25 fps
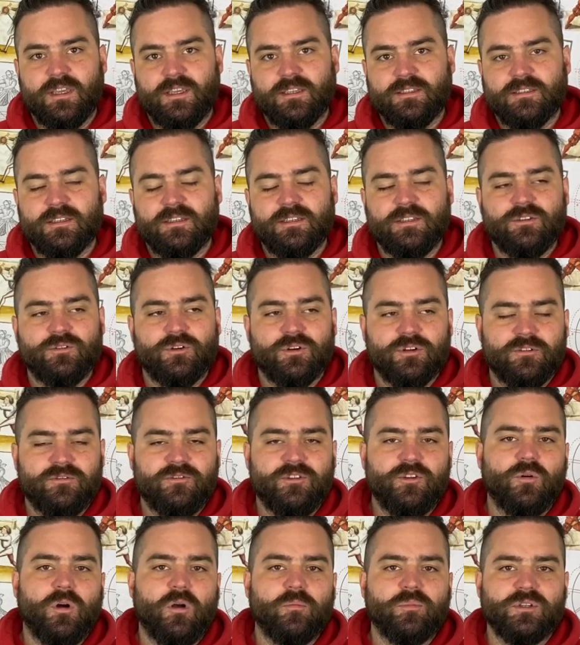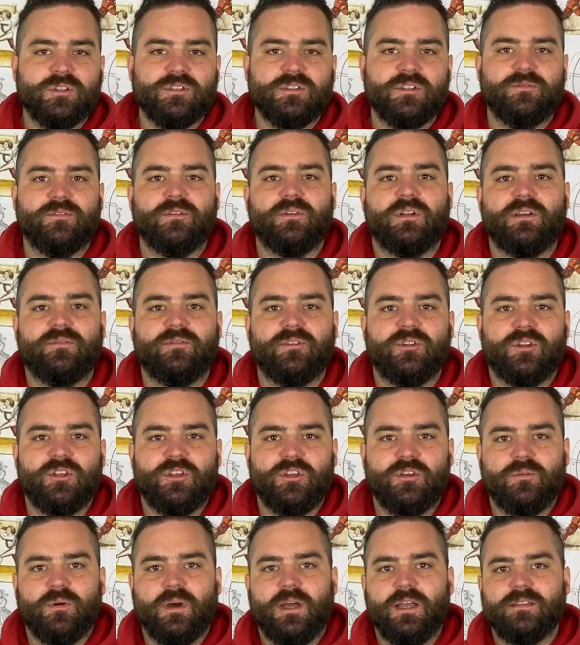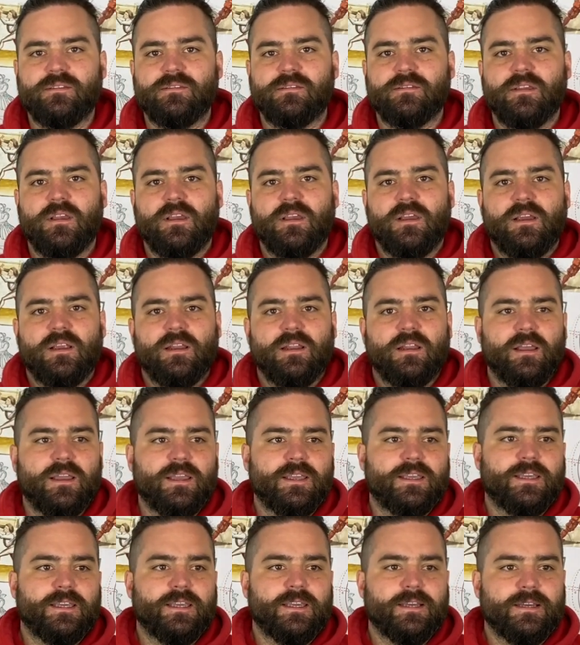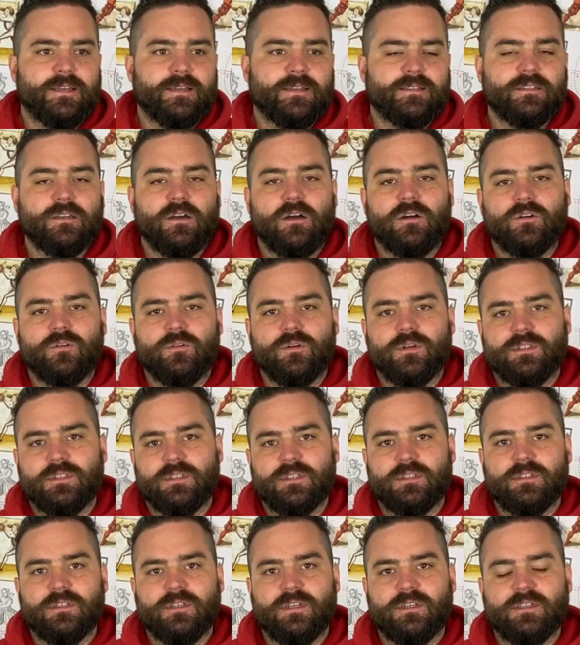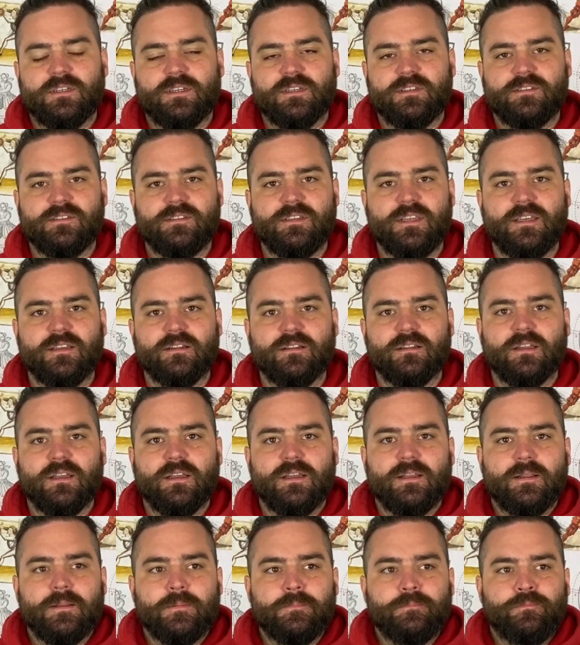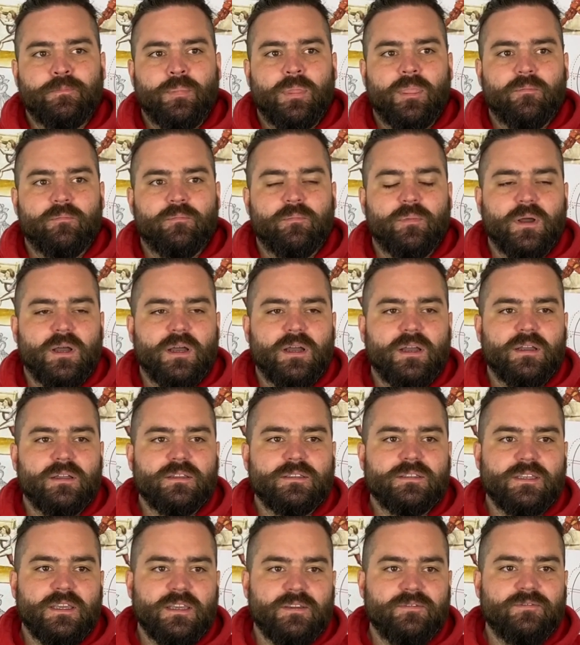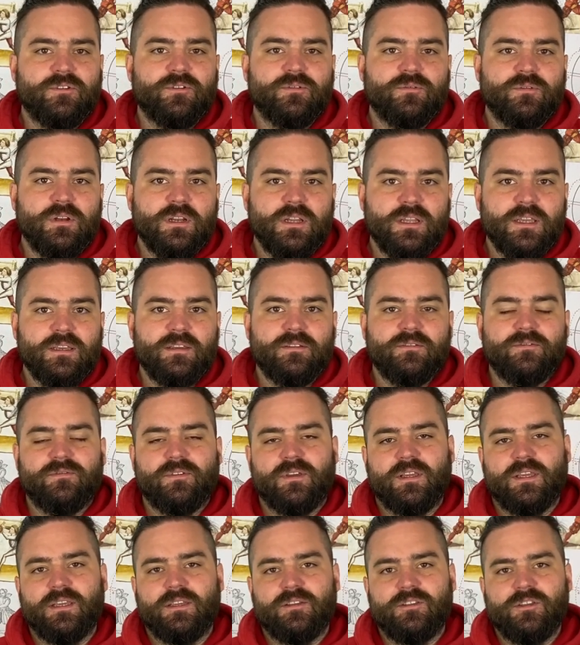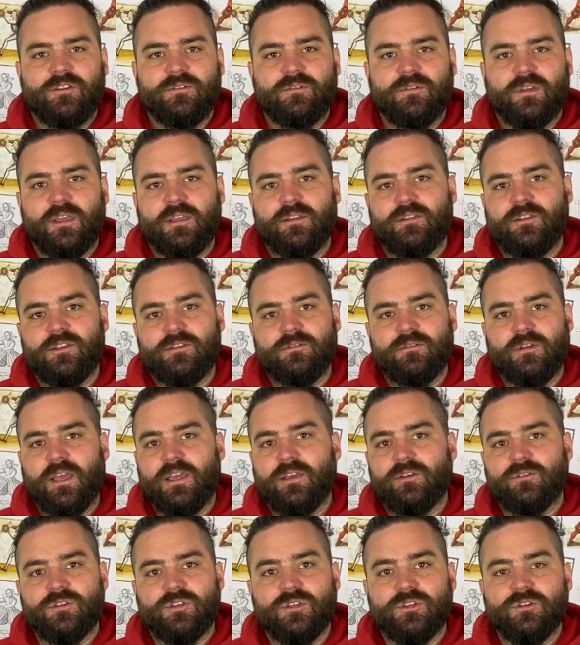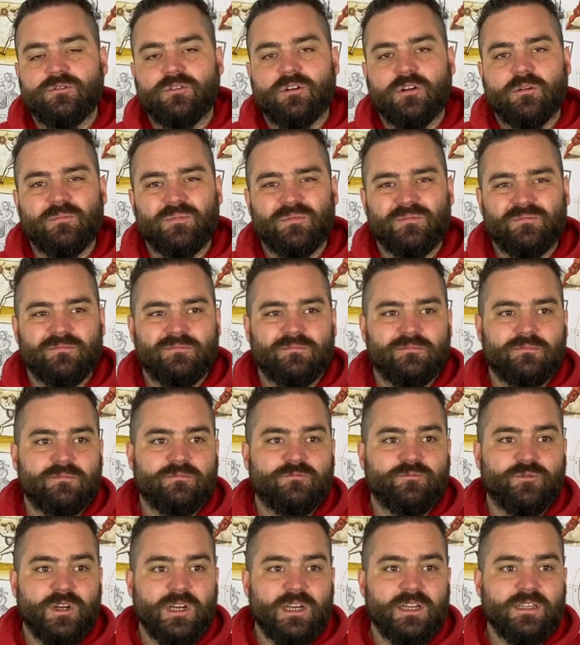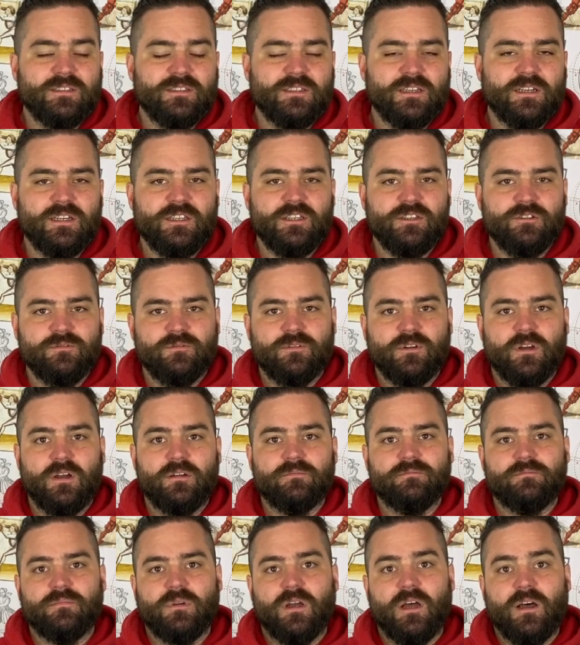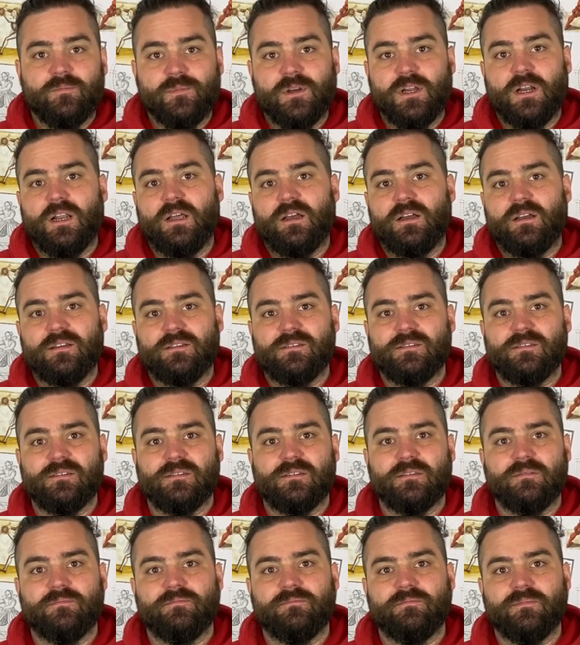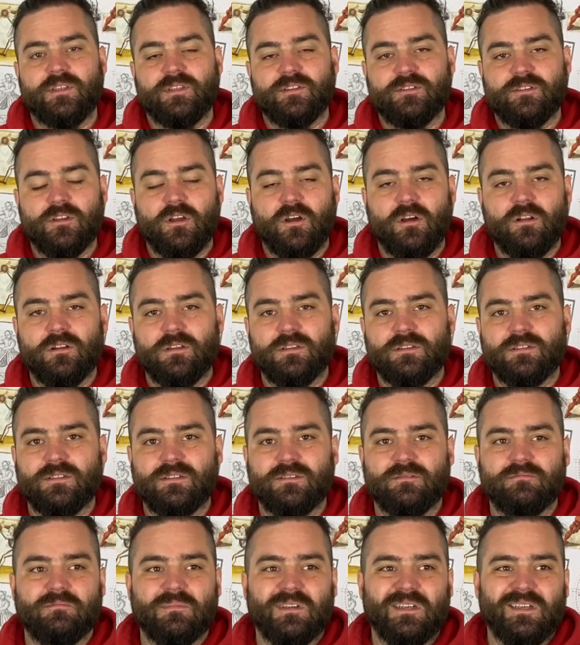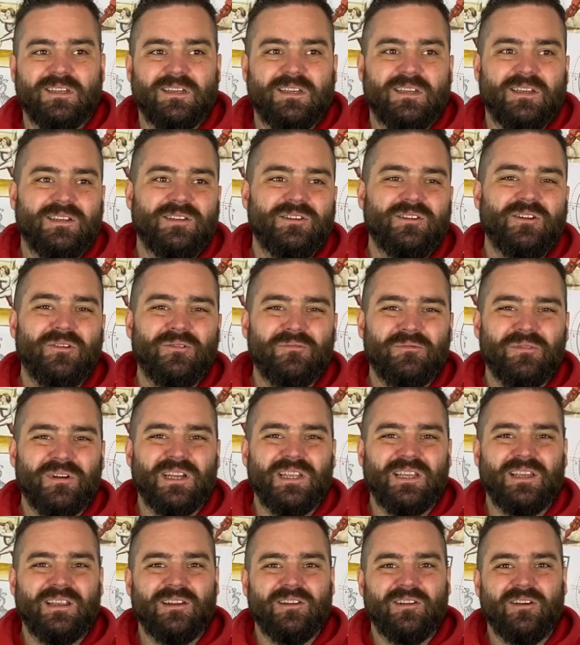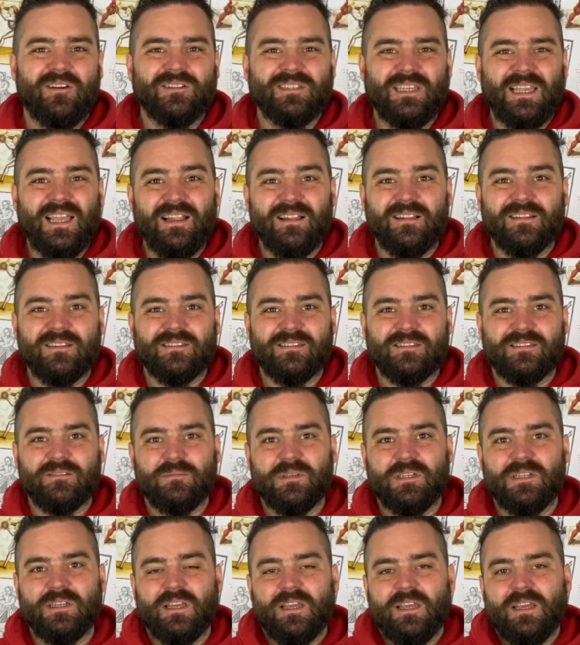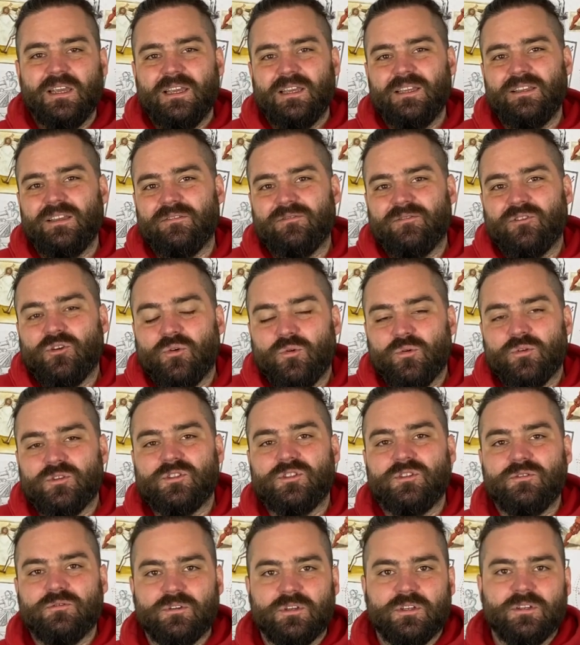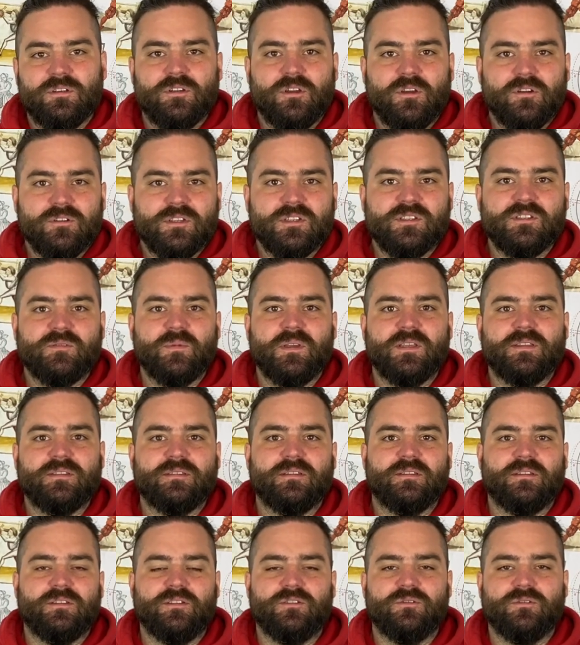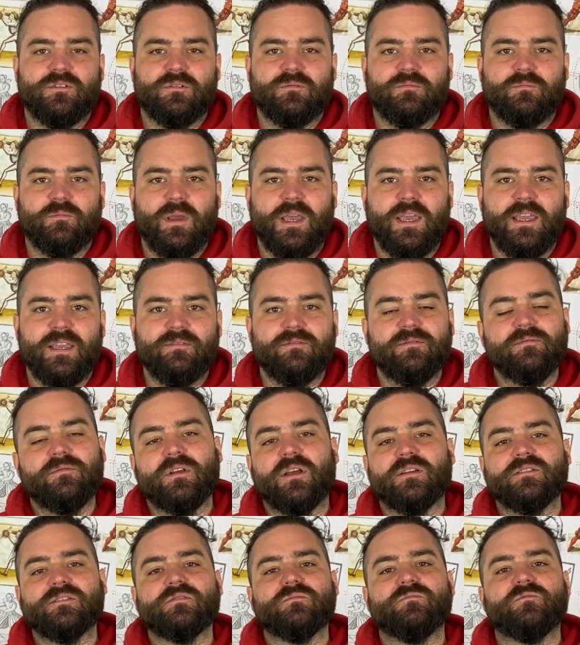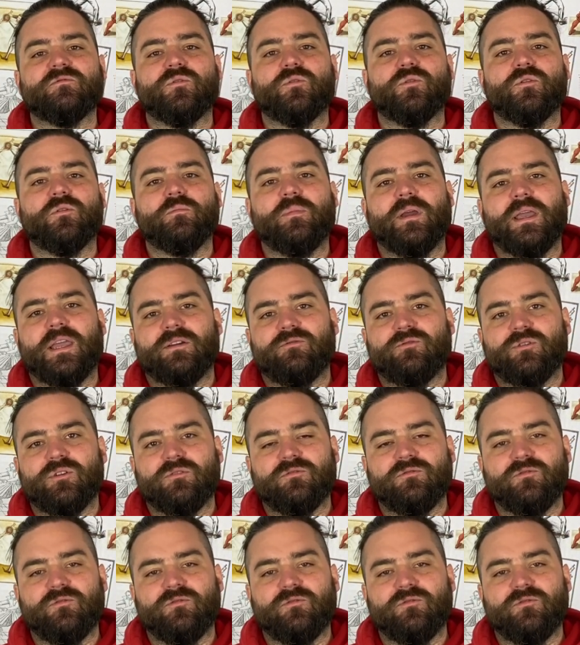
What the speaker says: Is that you've got a few options if you live in the US, like Darkwood and Castile, but if you live in the UK or Europe, realistically you've got Armour Class in Scotland and not really a lot else. I mean, of course you can go to Smiths that you can pay custom for and pay a real